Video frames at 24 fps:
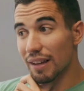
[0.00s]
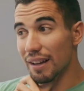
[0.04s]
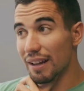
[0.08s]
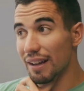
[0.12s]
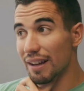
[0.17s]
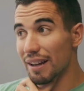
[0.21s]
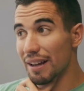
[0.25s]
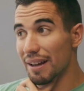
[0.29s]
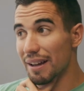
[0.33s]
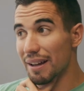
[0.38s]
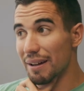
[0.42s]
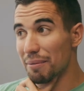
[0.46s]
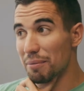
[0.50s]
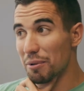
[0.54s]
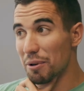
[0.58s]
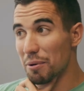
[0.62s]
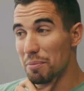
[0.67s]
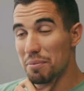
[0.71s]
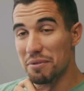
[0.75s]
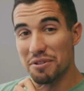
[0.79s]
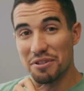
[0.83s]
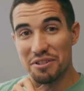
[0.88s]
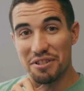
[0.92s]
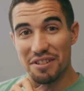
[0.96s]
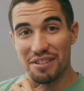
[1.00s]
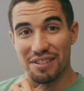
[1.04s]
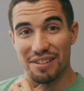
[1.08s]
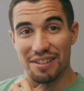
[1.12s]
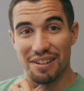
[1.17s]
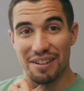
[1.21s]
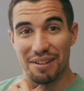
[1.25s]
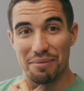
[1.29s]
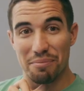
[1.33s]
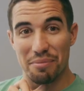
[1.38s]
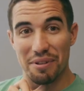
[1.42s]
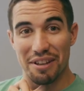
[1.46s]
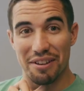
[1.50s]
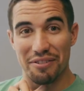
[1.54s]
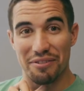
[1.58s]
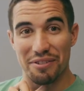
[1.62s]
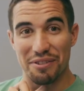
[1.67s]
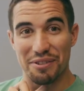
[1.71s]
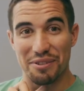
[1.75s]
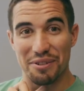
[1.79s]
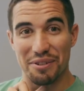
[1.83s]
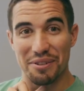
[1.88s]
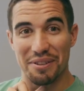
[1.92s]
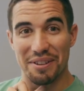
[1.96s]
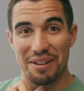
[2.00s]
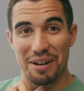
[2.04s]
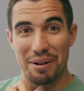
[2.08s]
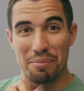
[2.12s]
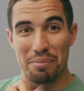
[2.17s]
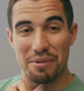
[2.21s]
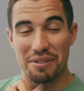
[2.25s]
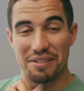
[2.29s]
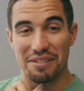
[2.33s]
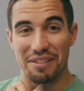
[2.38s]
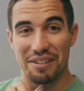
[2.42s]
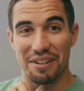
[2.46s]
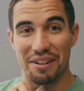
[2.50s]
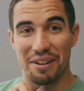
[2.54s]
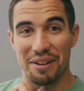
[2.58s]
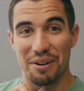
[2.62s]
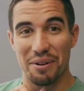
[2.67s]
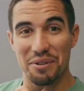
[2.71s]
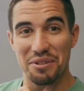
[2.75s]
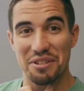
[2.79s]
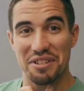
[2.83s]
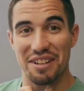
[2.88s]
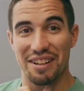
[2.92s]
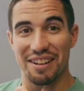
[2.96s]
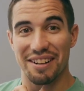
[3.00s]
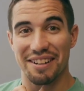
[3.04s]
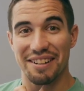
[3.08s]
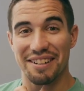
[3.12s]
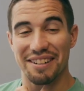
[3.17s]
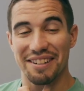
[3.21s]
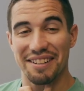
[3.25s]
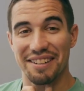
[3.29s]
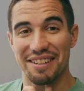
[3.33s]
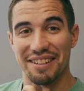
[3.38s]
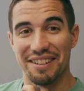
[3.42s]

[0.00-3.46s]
I'm hoping she's going to be a physical therapist and a coach here.